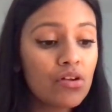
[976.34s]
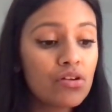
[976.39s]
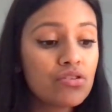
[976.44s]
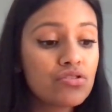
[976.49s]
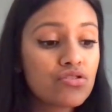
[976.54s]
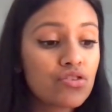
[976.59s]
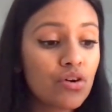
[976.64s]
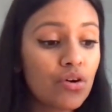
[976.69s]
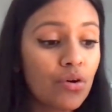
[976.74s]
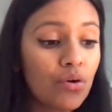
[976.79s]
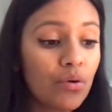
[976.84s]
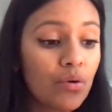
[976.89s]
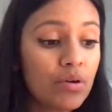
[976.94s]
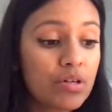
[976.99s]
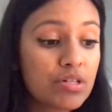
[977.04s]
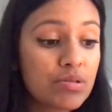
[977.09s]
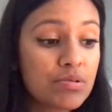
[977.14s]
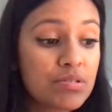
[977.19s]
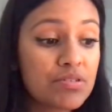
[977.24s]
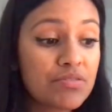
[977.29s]
So
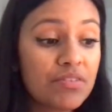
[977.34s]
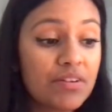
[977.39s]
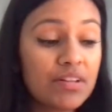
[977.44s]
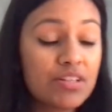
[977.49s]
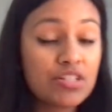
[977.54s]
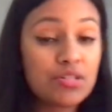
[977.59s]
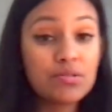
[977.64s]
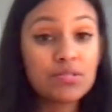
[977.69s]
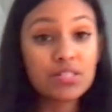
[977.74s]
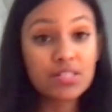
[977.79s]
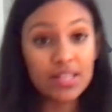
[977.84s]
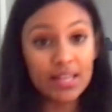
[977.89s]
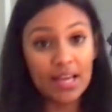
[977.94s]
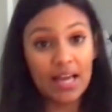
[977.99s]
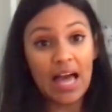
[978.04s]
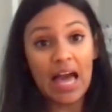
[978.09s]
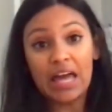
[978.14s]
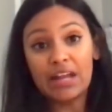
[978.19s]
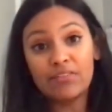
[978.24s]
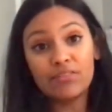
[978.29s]
she was like
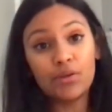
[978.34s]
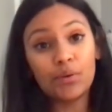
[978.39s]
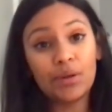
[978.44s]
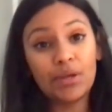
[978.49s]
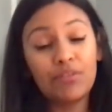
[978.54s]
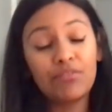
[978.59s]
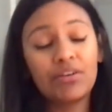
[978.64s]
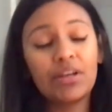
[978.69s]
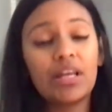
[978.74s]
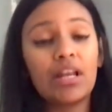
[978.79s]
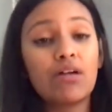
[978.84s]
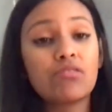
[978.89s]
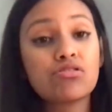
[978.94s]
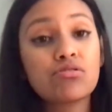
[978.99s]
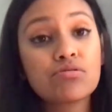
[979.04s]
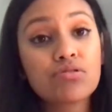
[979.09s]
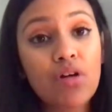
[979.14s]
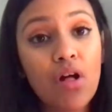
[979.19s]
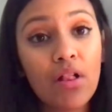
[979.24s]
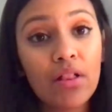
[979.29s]
kind of low-key freaking out. She
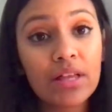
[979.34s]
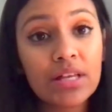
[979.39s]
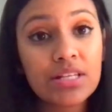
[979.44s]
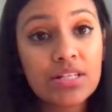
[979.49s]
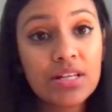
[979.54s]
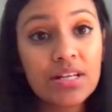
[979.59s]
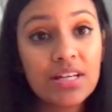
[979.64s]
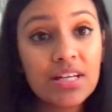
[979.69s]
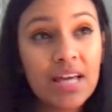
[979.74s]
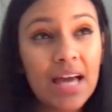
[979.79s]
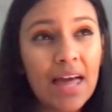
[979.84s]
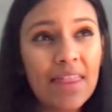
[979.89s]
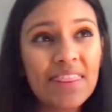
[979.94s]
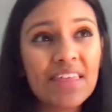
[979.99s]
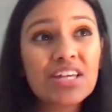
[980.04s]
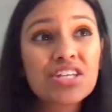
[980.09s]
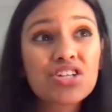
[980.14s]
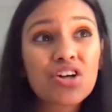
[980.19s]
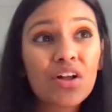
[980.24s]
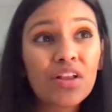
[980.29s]
was calling, I
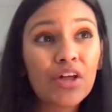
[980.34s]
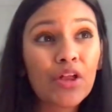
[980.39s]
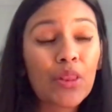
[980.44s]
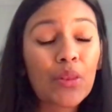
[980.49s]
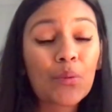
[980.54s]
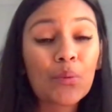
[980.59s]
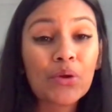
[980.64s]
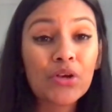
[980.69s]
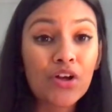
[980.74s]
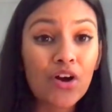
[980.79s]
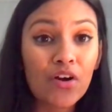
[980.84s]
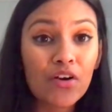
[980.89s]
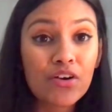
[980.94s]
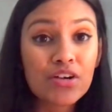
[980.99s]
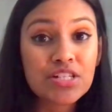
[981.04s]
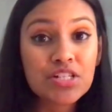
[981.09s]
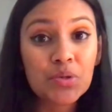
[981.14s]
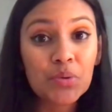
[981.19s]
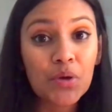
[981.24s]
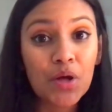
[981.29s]
think she called like 3
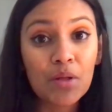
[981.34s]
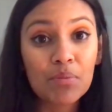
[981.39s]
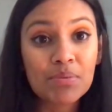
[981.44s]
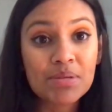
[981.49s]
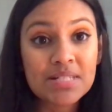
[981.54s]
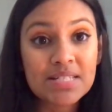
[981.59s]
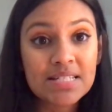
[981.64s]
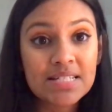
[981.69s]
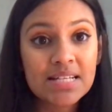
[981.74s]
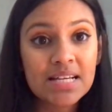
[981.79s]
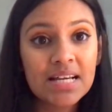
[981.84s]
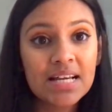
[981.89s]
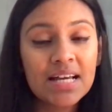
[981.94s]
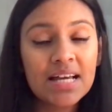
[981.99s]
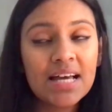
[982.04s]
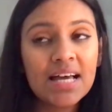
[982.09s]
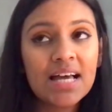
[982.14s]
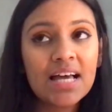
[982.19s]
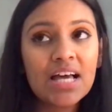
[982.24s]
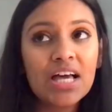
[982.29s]
doctors. They were all busy.
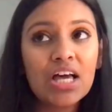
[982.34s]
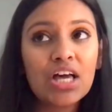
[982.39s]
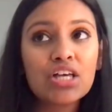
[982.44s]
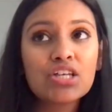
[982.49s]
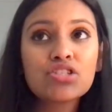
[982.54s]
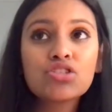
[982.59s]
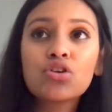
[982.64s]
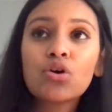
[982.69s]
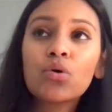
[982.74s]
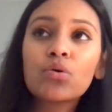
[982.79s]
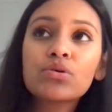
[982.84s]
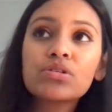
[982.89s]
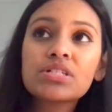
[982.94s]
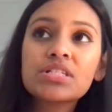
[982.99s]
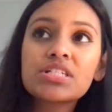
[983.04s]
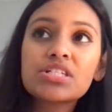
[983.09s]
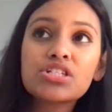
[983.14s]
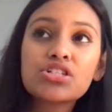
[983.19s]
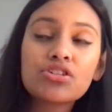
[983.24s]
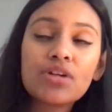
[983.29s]
So to
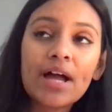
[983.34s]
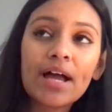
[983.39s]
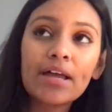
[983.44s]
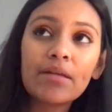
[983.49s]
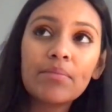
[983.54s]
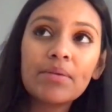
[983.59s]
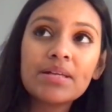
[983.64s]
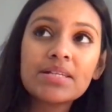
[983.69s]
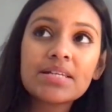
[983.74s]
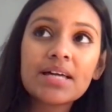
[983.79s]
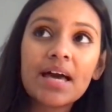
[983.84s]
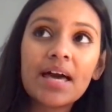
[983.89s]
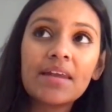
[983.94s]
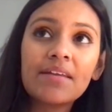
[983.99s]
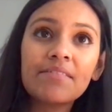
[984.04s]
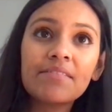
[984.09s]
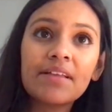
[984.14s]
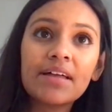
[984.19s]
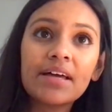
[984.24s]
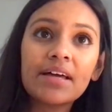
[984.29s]
distract me and to kind
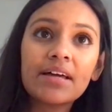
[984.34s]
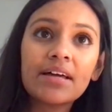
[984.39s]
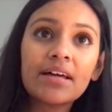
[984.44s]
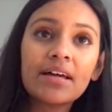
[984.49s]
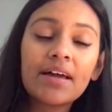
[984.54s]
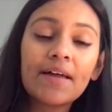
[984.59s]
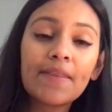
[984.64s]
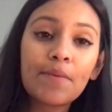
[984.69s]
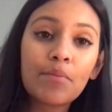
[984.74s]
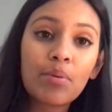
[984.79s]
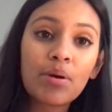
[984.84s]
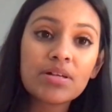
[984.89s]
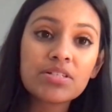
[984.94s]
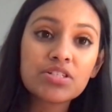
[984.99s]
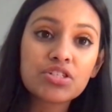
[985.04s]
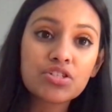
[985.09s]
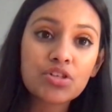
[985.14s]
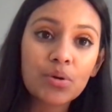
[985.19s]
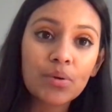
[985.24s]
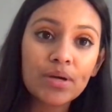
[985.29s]
of like get the
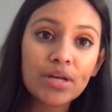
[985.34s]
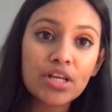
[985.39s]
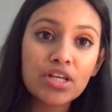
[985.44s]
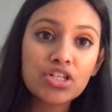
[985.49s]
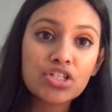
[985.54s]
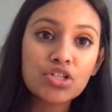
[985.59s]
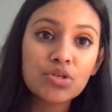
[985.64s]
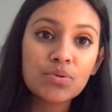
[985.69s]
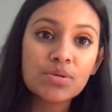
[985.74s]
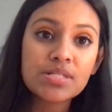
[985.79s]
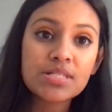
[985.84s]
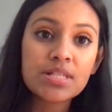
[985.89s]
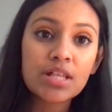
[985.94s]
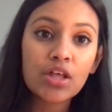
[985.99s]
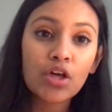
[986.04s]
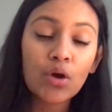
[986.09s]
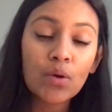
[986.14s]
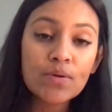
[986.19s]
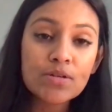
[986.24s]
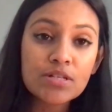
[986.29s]
process going, she was
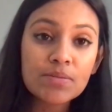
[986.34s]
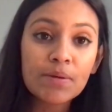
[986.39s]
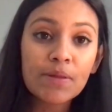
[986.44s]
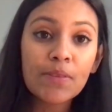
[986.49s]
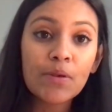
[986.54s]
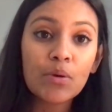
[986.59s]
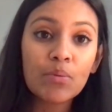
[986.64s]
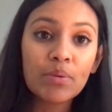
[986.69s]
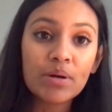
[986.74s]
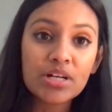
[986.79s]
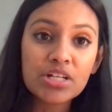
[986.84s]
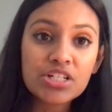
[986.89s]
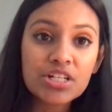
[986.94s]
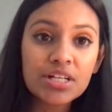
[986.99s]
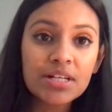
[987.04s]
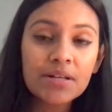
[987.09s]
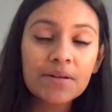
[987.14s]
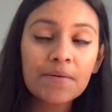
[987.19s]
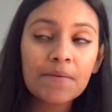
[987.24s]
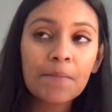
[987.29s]
coaching me through
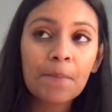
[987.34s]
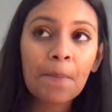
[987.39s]
pushing.